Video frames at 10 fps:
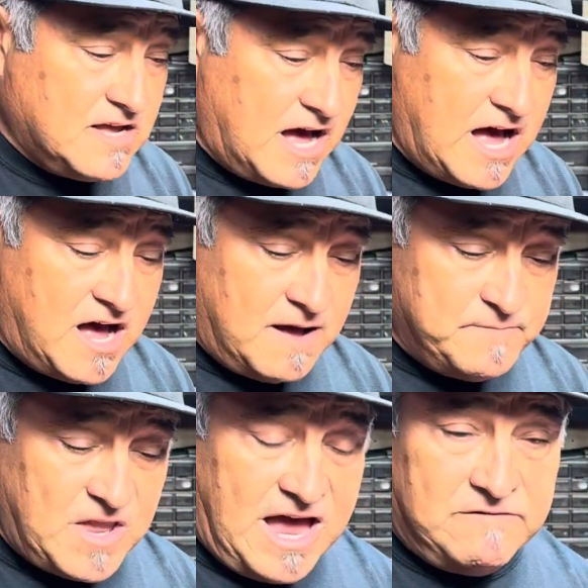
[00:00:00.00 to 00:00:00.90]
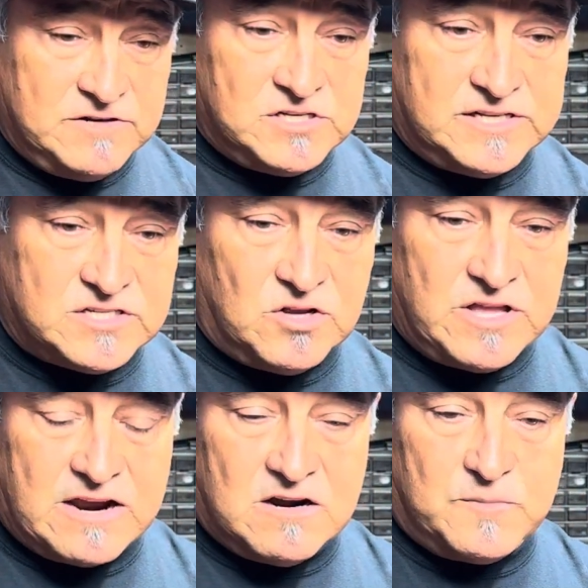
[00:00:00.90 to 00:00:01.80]
I originally sold
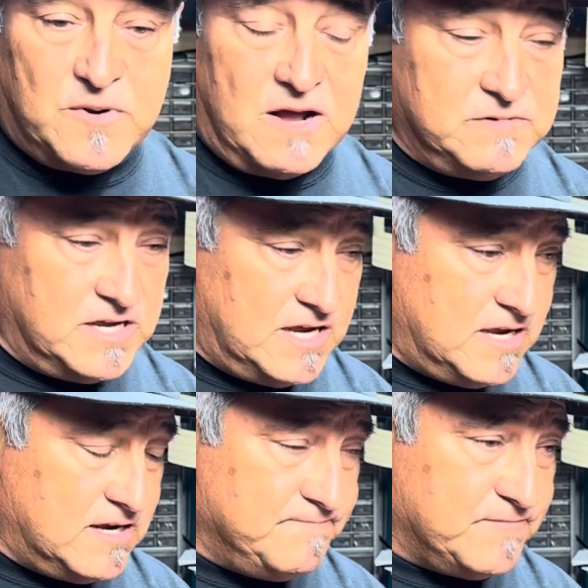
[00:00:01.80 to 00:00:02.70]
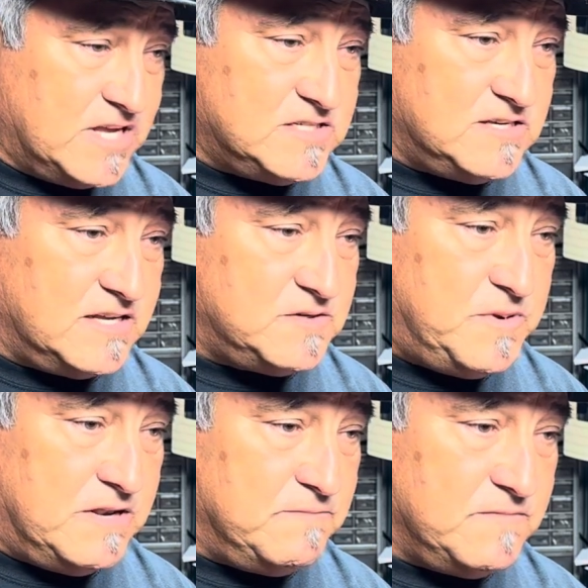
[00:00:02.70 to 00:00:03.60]
that car probably, it's
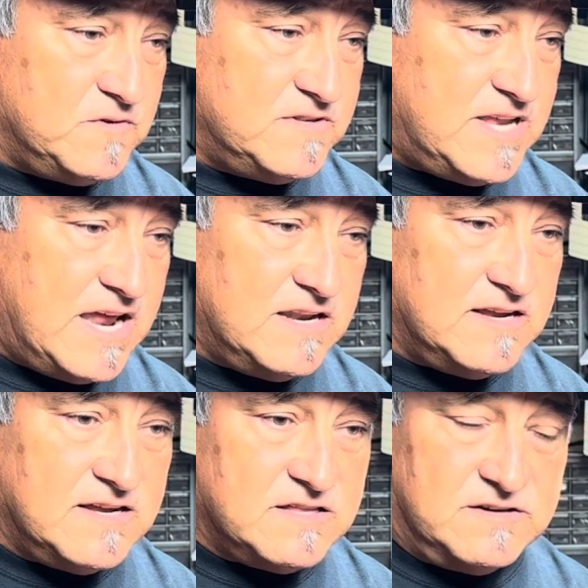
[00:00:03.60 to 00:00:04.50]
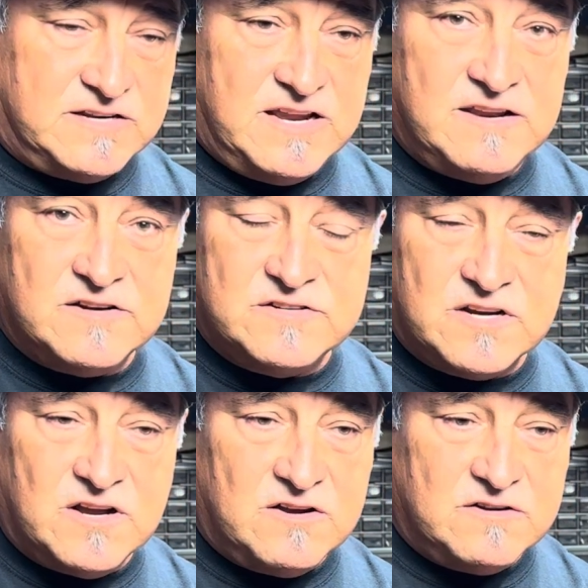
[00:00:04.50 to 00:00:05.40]
been 10 to 13 years
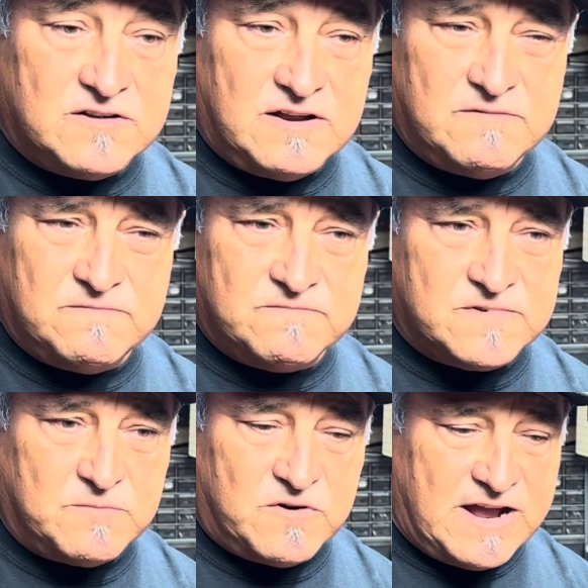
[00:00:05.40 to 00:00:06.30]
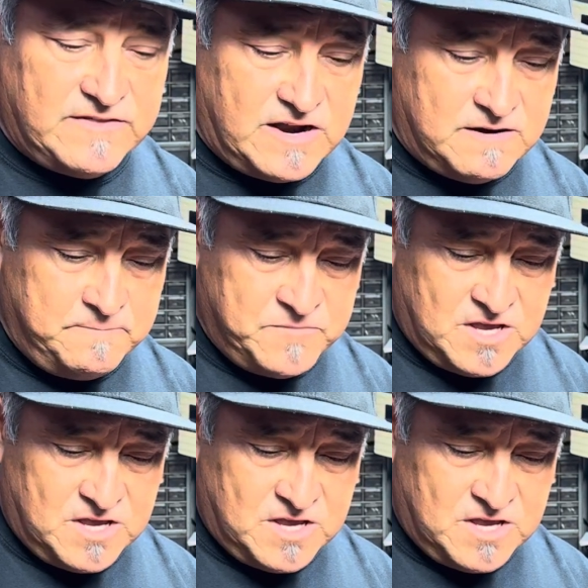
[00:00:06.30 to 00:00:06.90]
ago, somewhere around there.